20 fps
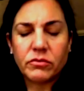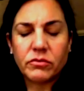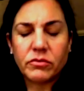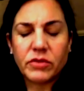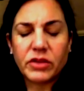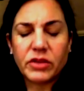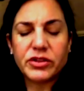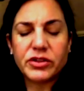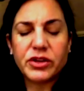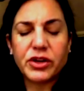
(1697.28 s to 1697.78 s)

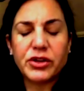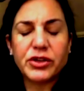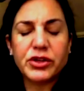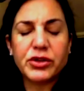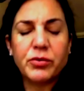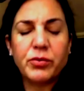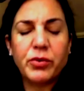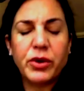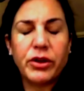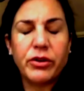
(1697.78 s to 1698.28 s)
Start to
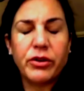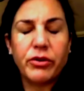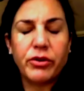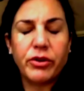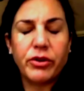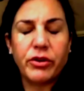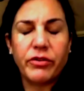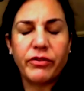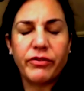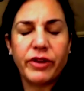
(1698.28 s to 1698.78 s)
wiggle
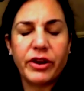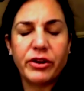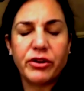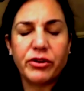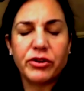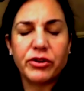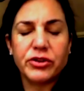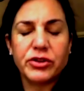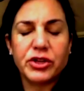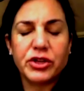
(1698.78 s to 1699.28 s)
your
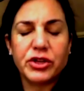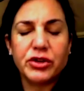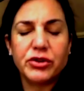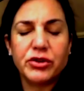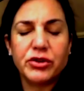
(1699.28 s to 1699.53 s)
fingers and your